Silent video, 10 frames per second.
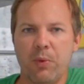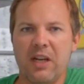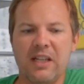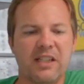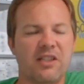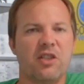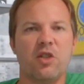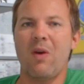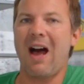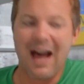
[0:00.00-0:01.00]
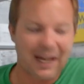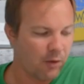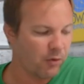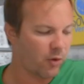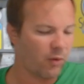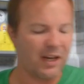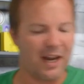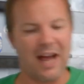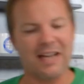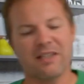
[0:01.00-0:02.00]
easy to do. I use
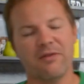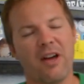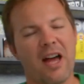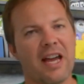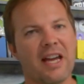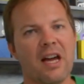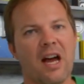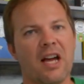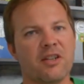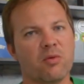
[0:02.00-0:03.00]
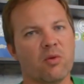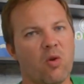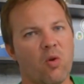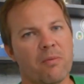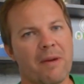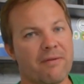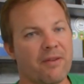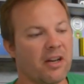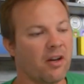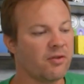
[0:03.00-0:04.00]
Screencastify to record my
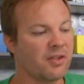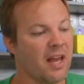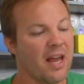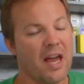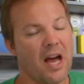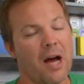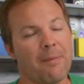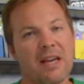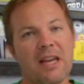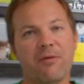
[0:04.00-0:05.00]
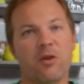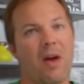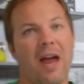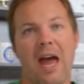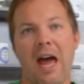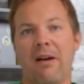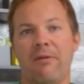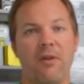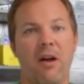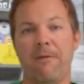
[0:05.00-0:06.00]
videos. If you
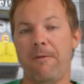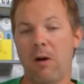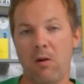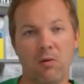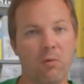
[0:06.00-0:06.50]
have a phone